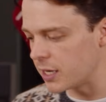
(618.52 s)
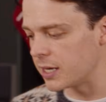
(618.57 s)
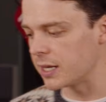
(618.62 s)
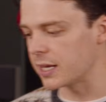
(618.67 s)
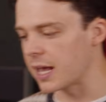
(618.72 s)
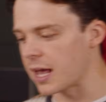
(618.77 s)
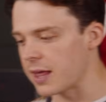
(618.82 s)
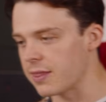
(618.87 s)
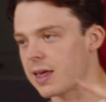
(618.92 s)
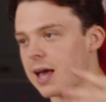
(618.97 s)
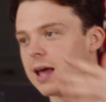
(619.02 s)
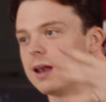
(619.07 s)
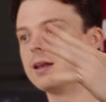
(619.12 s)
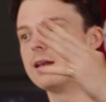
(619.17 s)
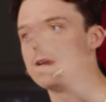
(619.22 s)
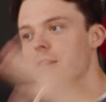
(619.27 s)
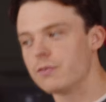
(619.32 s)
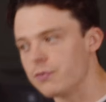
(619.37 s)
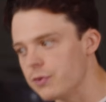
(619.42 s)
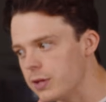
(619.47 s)
gonna get that
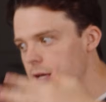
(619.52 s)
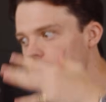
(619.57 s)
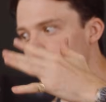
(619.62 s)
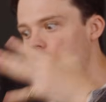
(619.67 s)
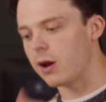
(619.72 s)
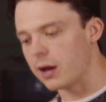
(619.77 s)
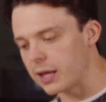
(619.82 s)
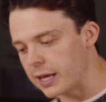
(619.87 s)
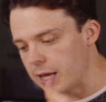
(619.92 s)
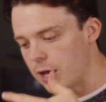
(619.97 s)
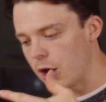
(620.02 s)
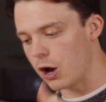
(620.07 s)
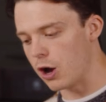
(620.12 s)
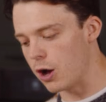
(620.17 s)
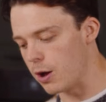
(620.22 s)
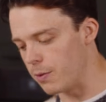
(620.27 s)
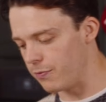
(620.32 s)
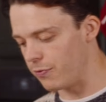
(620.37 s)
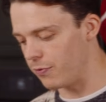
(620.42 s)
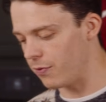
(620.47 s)
lovely garlicky
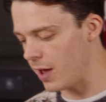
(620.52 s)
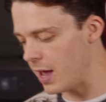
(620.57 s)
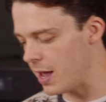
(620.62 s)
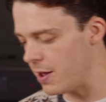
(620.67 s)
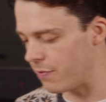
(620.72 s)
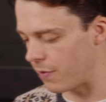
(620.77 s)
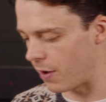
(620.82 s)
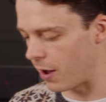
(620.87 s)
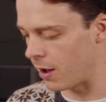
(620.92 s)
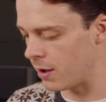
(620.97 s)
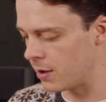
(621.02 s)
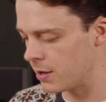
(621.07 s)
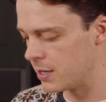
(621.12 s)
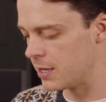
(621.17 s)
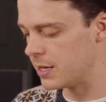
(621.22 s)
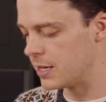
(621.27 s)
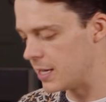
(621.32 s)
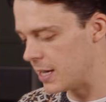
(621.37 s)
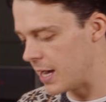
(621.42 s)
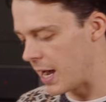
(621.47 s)
herb flavor,
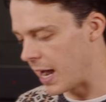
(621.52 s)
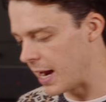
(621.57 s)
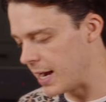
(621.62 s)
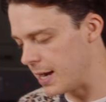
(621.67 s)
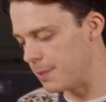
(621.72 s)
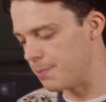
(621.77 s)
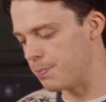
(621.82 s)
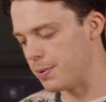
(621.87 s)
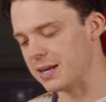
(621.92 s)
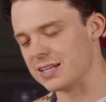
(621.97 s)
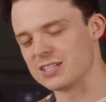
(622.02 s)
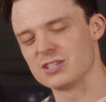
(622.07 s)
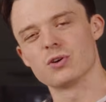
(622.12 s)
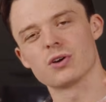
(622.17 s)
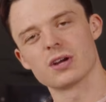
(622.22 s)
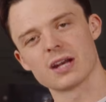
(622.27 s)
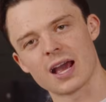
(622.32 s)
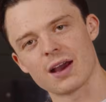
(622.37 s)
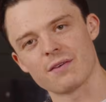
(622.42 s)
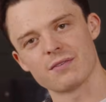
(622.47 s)
but it's
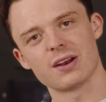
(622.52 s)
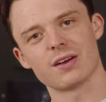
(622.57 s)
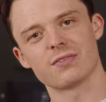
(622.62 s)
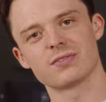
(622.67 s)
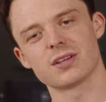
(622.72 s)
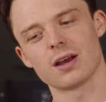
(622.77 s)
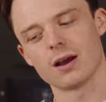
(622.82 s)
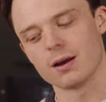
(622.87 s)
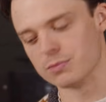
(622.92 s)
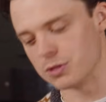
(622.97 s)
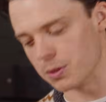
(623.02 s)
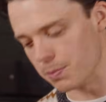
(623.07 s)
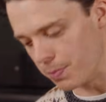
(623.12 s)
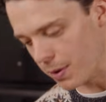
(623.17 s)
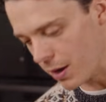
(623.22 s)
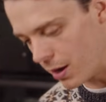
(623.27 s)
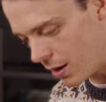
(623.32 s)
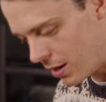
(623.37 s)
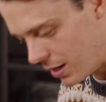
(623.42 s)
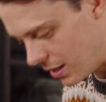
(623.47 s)
not gonna have enough time to
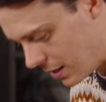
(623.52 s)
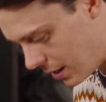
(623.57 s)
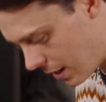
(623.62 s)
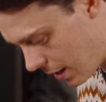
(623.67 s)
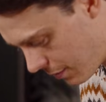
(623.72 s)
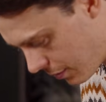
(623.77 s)
burn in the